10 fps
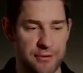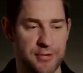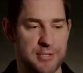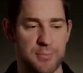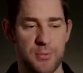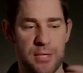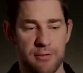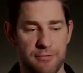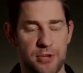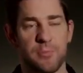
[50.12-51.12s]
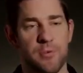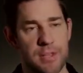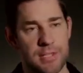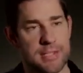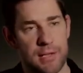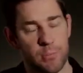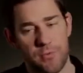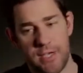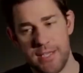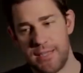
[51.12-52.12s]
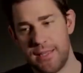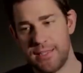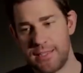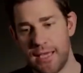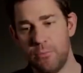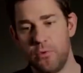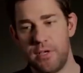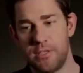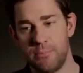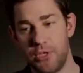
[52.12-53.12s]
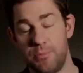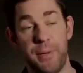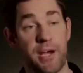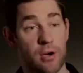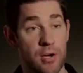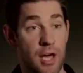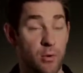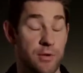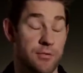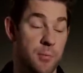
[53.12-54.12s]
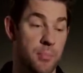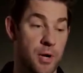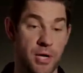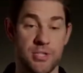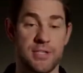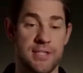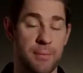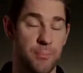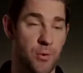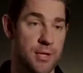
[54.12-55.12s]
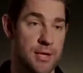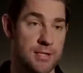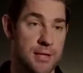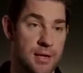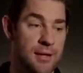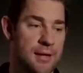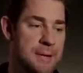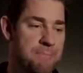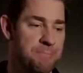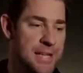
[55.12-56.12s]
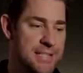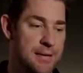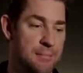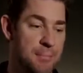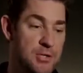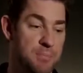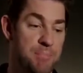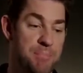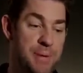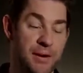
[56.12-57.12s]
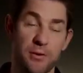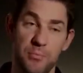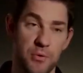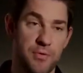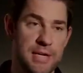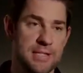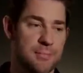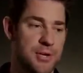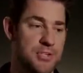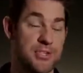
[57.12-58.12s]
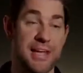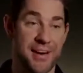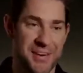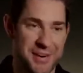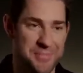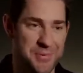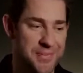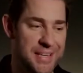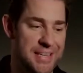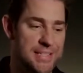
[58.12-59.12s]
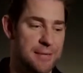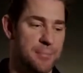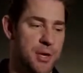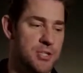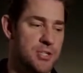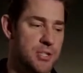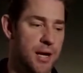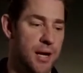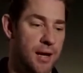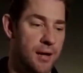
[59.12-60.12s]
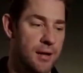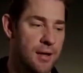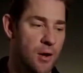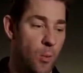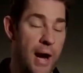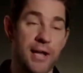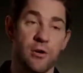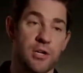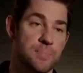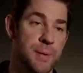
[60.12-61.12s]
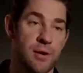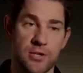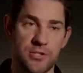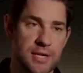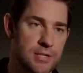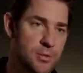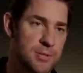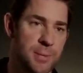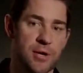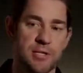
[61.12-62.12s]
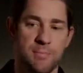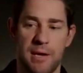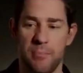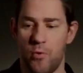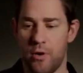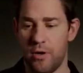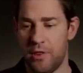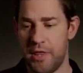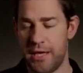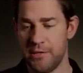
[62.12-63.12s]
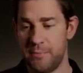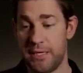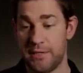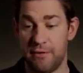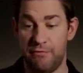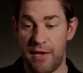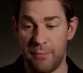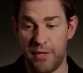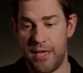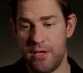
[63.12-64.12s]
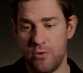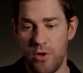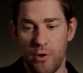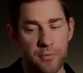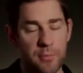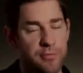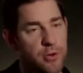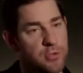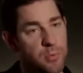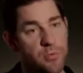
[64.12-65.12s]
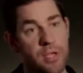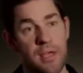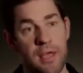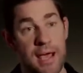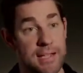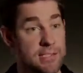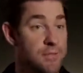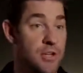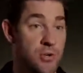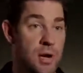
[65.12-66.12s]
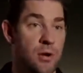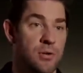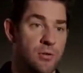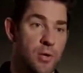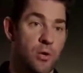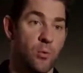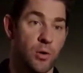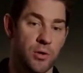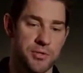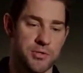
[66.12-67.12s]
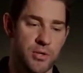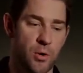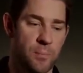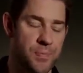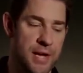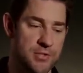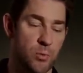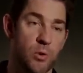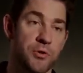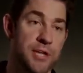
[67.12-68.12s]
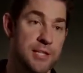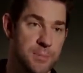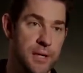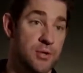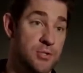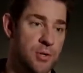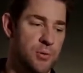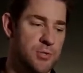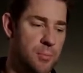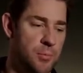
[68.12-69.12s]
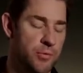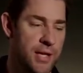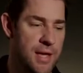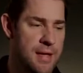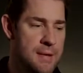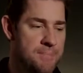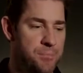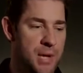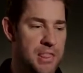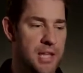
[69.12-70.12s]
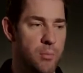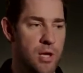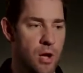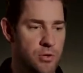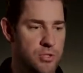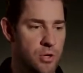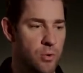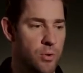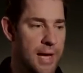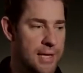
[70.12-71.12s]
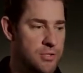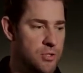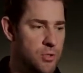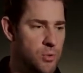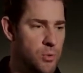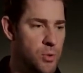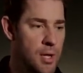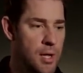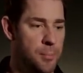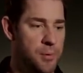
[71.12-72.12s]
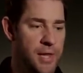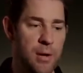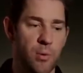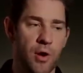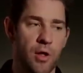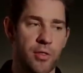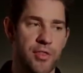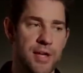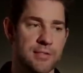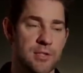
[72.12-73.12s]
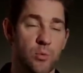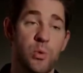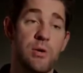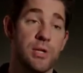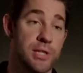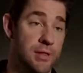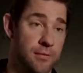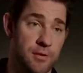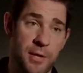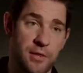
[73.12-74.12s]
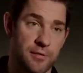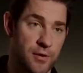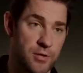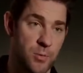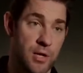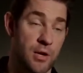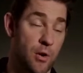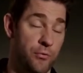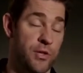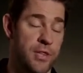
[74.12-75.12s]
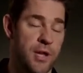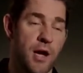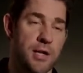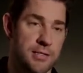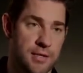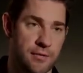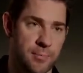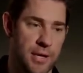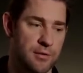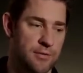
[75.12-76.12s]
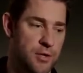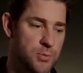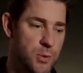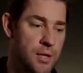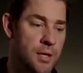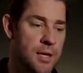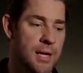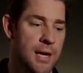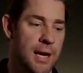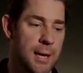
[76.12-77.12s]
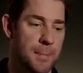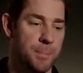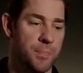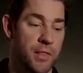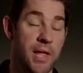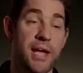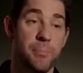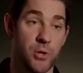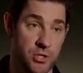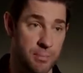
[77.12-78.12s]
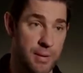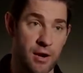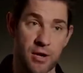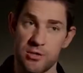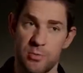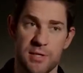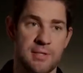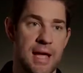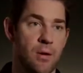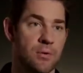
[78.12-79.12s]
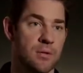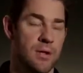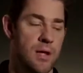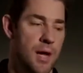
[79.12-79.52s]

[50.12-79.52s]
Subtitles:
difference between the first movie and the second movie is that the second movie is much bigger, not only from a production standpoint. It's a much bigger movie. It's a much scarier movie. It's a much wider experience. You get to experience many more things because the family you know from the first movie has to venture out into the real world. And so as the world gets bigger, so does our movie. But I think we also got to play with all the things that we really loved about the first one, and hopefully the audience loved about the first one, like pushing barriers with sound,